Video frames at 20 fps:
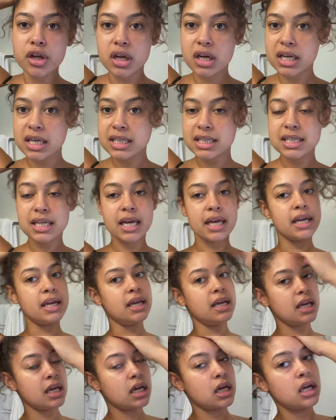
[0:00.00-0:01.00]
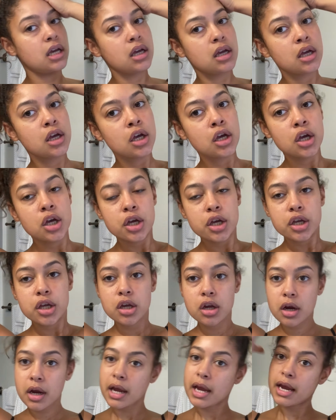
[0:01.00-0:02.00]
gonna take
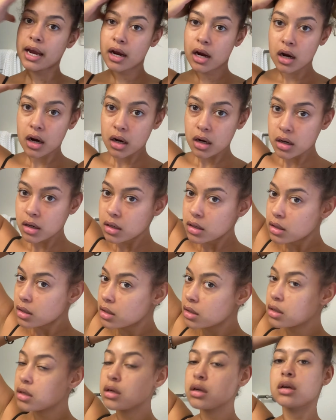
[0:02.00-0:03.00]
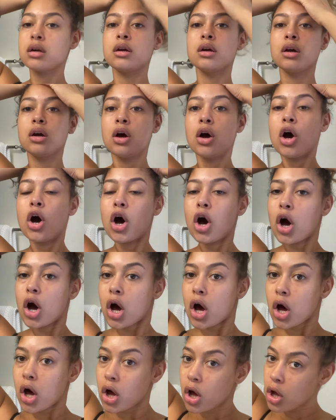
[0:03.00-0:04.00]
your hair
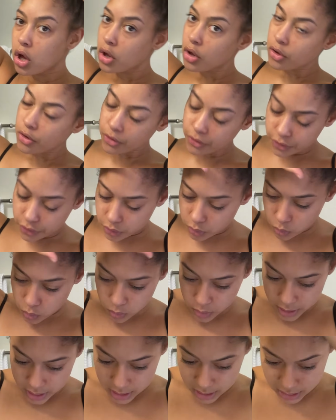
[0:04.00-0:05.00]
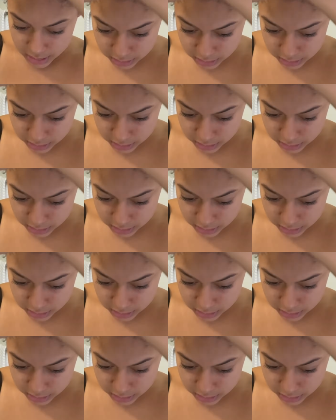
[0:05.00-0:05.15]
all the way